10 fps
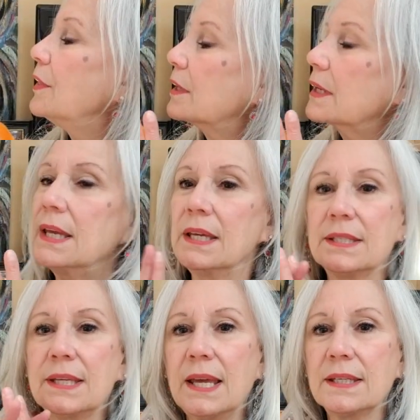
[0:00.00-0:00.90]
the
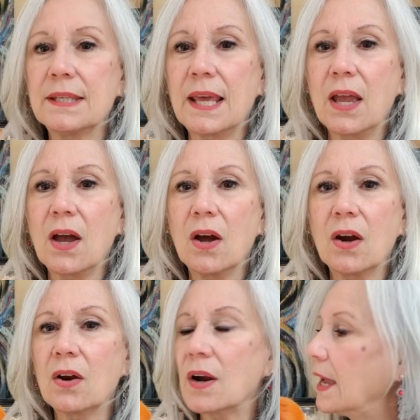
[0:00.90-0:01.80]
kits as they are